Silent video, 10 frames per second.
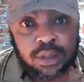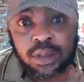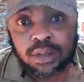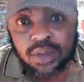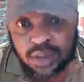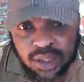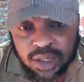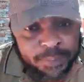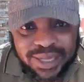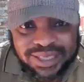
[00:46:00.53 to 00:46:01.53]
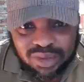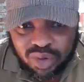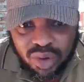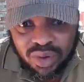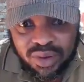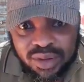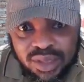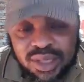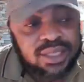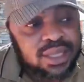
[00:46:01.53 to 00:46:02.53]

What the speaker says: During Obasanjo, they said